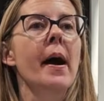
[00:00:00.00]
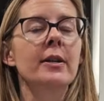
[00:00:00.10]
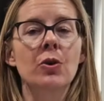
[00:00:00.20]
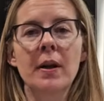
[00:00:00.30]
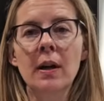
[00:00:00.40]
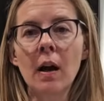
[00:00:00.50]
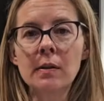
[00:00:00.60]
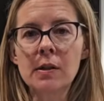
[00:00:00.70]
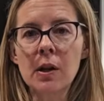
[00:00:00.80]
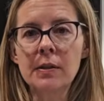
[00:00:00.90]
I tried it
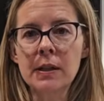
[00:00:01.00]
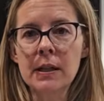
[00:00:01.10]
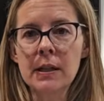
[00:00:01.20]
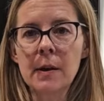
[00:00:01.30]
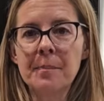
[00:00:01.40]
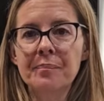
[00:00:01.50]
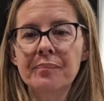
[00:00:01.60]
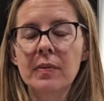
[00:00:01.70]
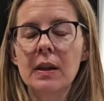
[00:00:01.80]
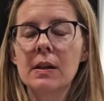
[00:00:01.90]
unsalted,
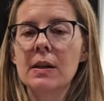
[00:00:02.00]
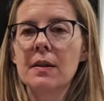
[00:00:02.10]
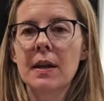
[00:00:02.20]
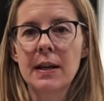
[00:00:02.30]
then